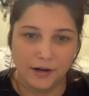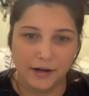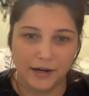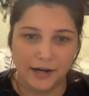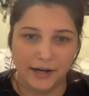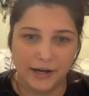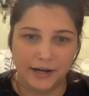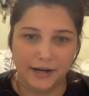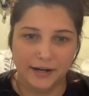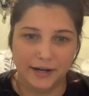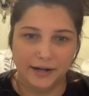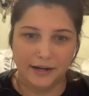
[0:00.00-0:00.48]

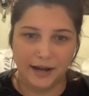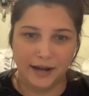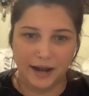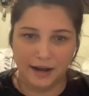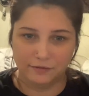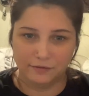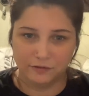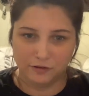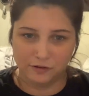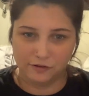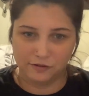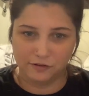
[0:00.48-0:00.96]
and
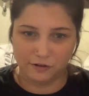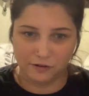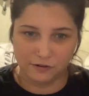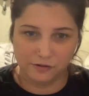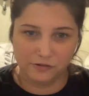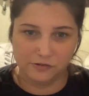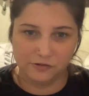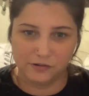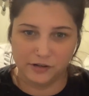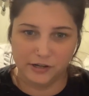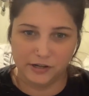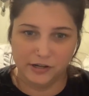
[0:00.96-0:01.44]
after
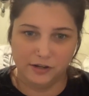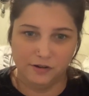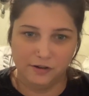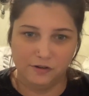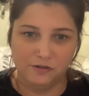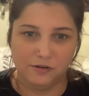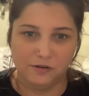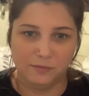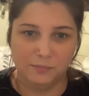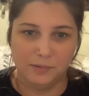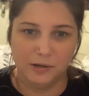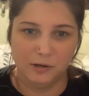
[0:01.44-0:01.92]
surgery you
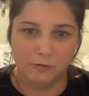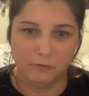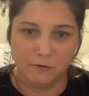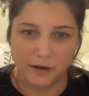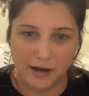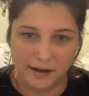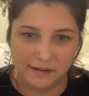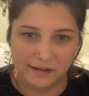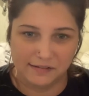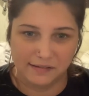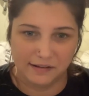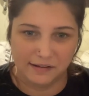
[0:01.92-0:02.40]
should be
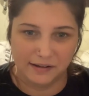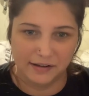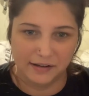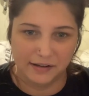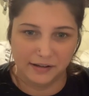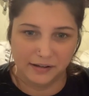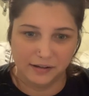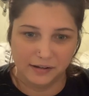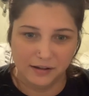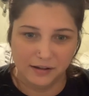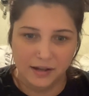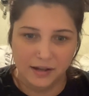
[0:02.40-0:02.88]

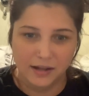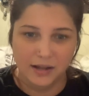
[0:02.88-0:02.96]
resting.